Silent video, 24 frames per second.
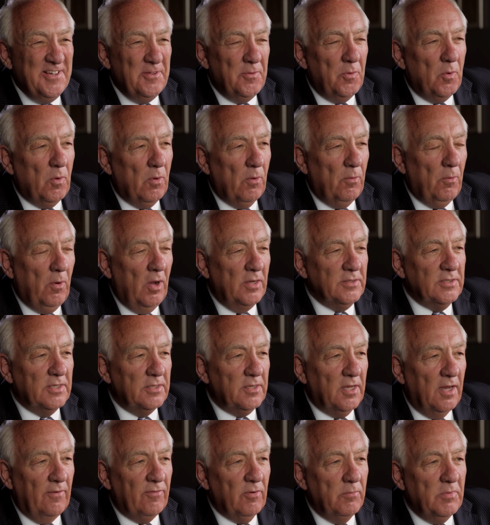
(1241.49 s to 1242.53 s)
the
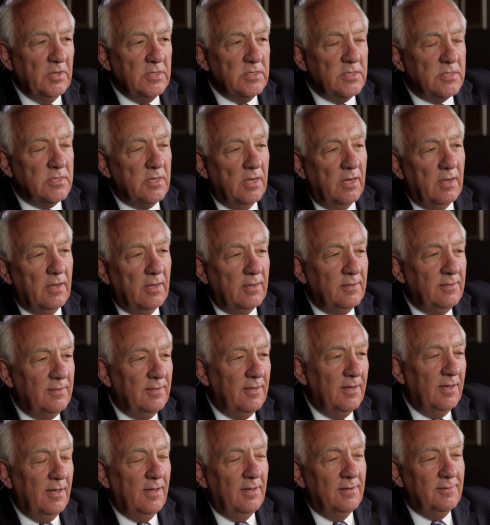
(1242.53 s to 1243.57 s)
Rwandan government uh,
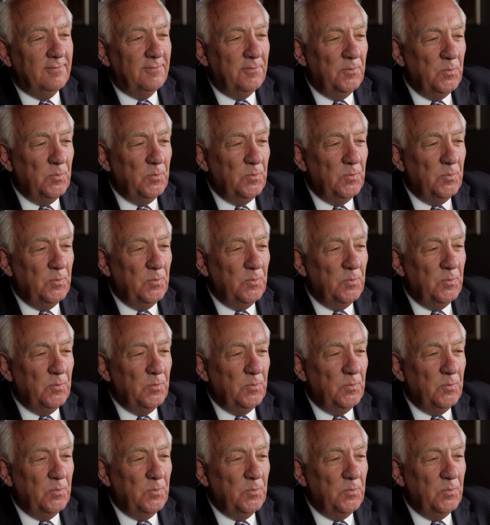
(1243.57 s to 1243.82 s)
uh,